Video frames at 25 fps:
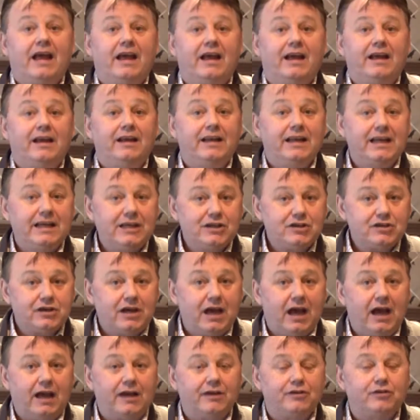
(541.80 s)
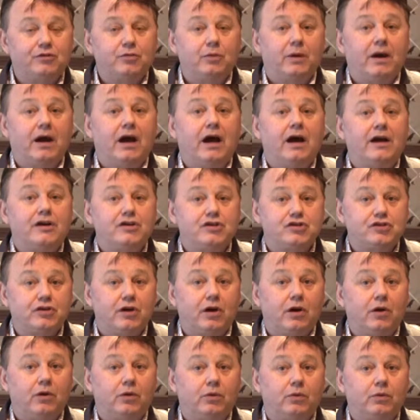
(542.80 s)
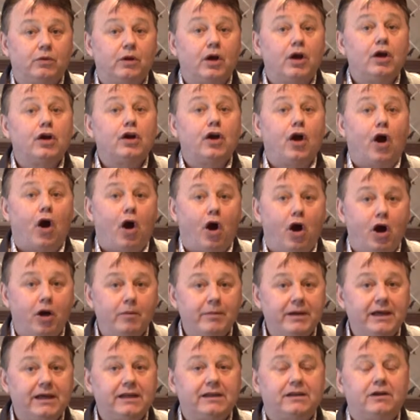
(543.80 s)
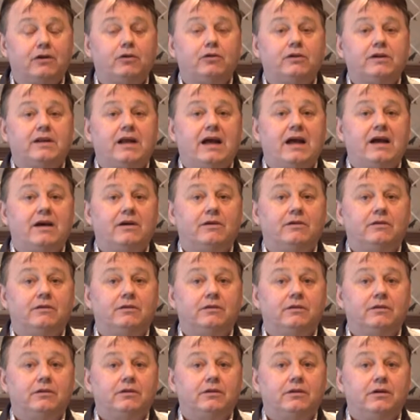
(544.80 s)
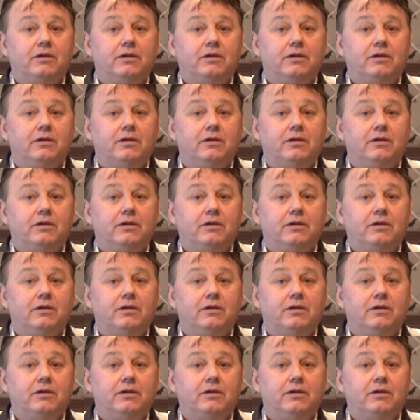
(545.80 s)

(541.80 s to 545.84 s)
in each case where I show calming a dog down,